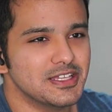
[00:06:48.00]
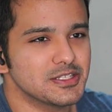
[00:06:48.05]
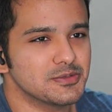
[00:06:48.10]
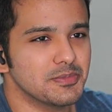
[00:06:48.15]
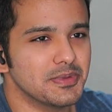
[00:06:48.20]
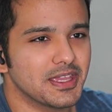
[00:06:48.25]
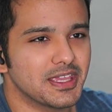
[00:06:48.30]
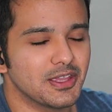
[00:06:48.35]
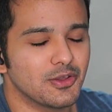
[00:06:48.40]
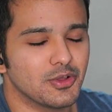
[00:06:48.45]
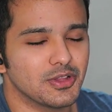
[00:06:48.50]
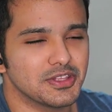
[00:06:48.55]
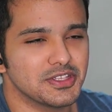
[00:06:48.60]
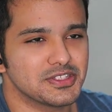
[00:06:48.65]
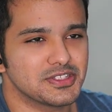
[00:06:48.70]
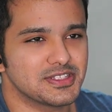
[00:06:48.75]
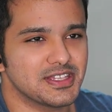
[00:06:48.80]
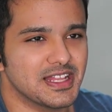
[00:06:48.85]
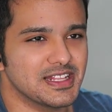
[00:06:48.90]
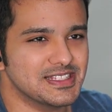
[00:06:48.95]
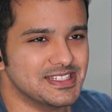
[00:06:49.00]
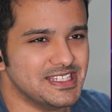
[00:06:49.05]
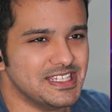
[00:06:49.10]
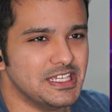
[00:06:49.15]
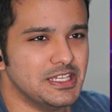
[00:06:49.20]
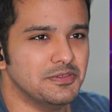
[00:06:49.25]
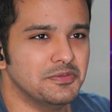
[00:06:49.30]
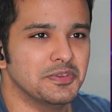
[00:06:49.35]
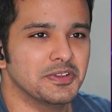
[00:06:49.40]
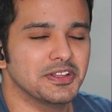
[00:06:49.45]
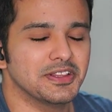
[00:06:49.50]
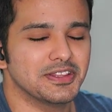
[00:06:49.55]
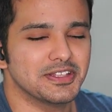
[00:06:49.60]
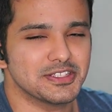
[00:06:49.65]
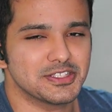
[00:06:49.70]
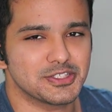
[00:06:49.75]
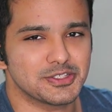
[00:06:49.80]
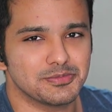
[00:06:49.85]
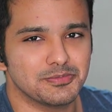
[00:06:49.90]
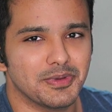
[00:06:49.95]
he's making all these cells evil
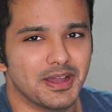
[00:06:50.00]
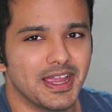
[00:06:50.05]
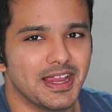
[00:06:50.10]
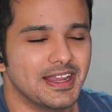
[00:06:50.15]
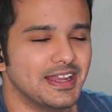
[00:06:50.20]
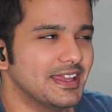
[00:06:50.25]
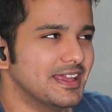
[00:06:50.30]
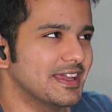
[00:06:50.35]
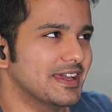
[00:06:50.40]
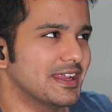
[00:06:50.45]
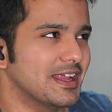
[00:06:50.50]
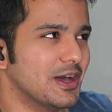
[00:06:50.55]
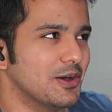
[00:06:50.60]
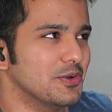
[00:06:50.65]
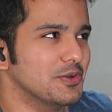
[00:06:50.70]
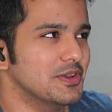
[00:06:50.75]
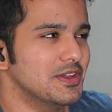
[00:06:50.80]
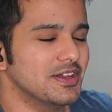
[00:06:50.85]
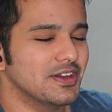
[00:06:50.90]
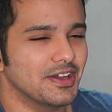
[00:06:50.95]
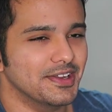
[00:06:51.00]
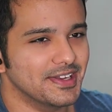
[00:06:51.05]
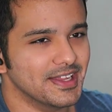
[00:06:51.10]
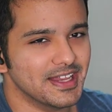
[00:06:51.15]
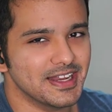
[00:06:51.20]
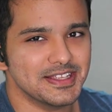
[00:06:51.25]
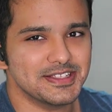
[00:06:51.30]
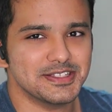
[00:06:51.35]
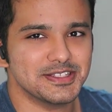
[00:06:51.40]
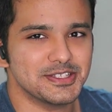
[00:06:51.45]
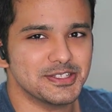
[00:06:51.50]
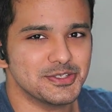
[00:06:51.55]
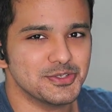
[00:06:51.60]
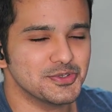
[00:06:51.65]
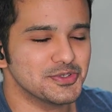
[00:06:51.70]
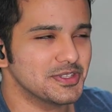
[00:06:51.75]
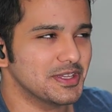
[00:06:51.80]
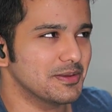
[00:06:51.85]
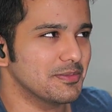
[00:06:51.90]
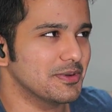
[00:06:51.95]
and smiling, and how analogies he's
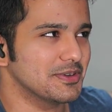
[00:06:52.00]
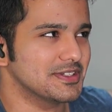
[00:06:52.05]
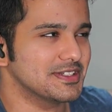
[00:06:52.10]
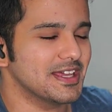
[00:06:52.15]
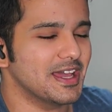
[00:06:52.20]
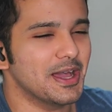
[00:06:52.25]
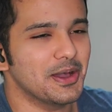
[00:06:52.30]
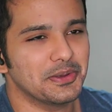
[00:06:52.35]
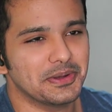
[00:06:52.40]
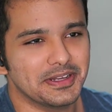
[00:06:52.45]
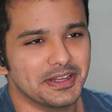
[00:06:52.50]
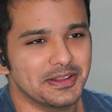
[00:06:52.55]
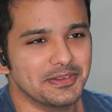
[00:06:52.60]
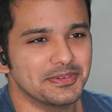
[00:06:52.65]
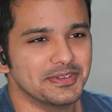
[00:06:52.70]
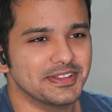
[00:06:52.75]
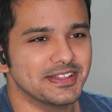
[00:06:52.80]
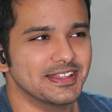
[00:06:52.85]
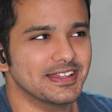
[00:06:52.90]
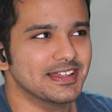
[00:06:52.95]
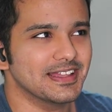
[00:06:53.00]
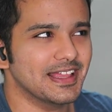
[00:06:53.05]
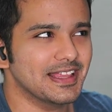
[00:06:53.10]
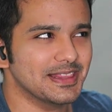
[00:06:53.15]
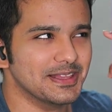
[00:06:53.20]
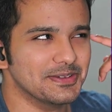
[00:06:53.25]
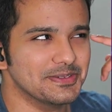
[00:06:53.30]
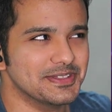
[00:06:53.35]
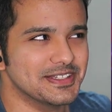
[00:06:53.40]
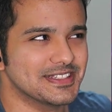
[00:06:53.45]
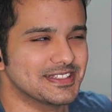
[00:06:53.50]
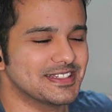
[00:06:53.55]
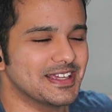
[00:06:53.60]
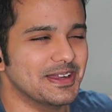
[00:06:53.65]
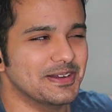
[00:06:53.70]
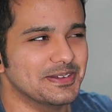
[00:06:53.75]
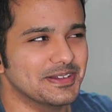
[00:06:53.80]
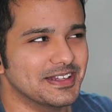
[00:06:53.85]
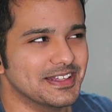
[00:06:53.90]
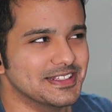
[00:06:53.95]
using about town and everything. I love this
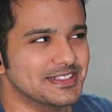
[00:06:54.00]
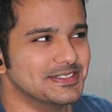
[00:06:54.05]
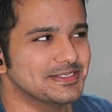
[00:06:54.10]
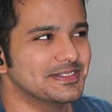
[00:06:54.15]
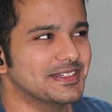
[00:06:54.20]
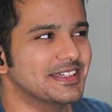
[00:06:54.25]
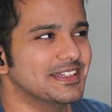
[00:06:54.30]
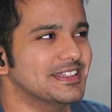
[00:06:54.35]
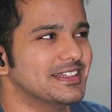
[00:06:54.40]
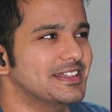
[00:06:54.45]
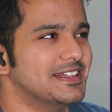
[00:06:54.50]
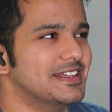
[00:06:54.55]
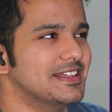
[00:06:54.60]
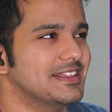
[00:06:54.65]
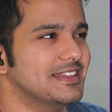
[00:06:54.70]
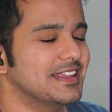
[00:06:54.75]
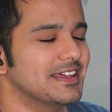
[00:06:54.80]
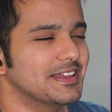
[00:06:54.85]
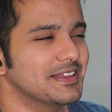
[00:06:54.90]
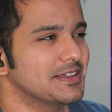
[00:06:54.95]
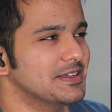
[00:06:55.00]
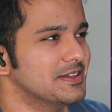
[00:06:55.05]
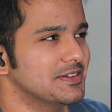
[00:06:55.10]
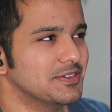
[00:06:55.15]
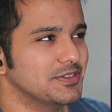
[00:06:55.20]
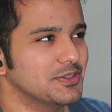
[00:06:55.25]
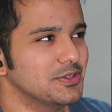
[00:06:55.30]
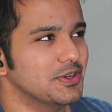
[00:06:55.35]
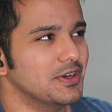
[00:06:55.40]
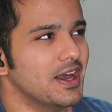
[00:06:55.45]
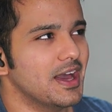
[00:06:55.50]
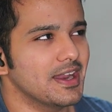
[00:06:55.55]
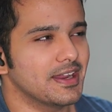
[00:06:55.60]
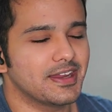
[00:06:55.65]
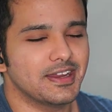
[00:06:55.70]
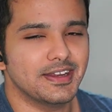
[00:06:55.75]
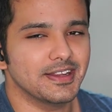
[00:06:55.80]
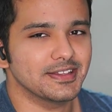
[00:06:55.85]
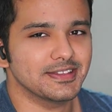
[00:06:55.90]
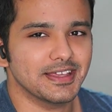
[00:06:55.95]
town analogy, right? Like, you know,
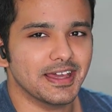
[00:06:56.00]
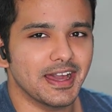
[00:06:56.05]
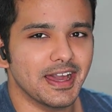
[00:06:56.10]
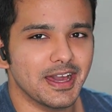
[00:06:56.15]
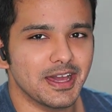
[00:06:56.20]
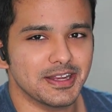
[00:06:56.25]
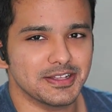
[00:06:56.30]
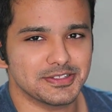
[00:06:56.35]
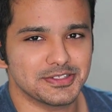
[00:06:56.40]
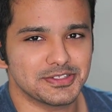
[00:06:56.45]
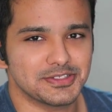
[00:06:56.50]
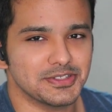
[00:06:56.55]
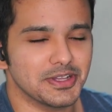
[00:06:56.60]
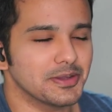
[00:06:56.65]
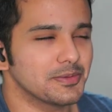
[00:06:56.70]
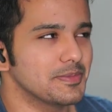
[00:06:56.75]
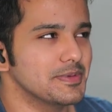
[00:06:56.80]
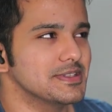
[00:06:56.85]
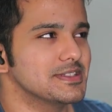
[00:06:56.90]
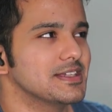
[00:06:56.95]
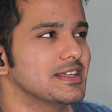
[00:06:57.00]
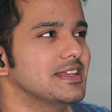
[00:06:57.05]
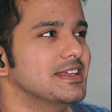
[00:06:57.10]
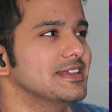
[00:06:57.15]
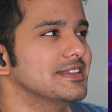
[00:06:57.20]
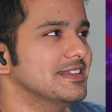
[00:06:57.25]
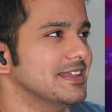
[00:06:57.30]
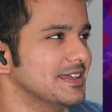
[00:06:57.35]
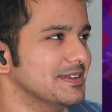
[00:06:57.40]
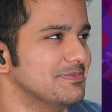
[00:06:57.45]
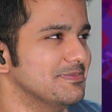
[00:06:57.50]
architect they have suck basically. Their